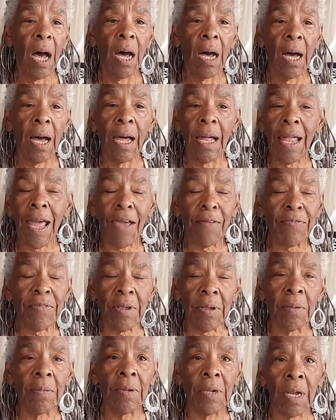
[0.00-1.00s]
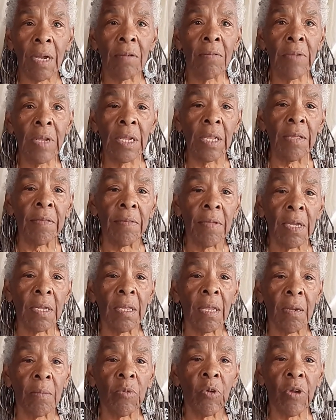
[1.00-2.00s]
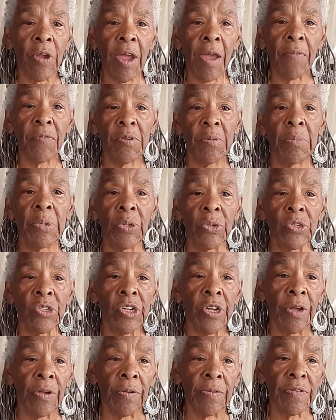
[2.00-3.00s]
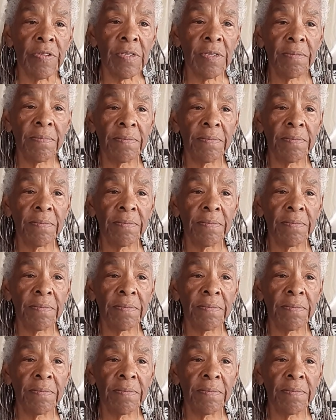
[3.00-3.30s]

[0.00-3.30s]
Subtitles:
I really think that I'm going to have to build shelves